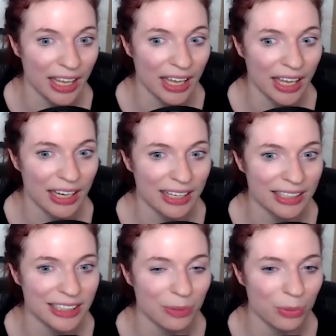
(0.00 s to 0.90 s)
And
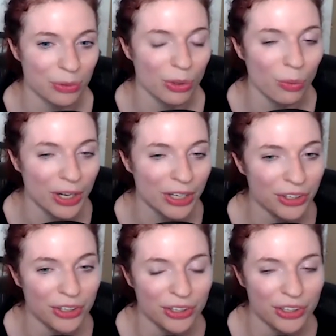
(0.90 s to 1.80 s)
it's like, well, no
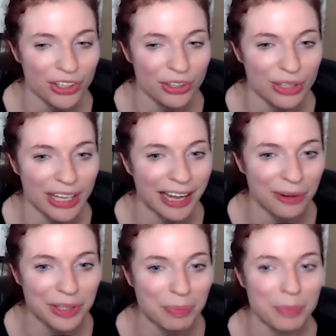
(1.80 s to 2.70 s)
wonder, like I
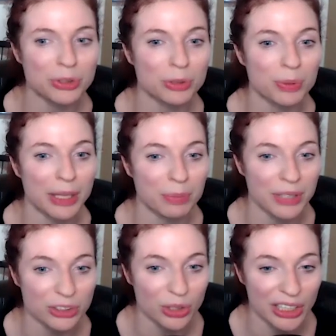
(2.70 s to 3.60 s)
don't think people should play
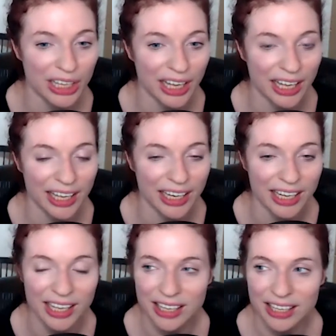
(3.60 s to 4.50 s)
Blitz
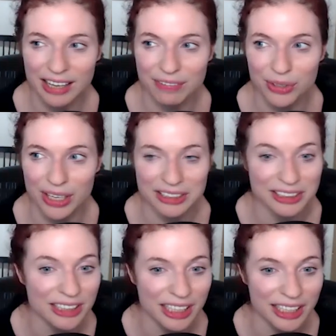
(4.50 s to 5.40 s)
online if they're not
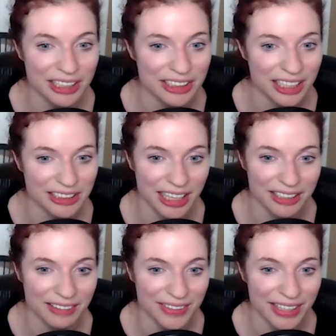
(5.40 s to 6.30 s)
studying chess
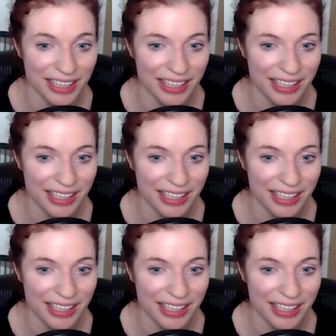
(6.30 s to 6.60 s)
actively.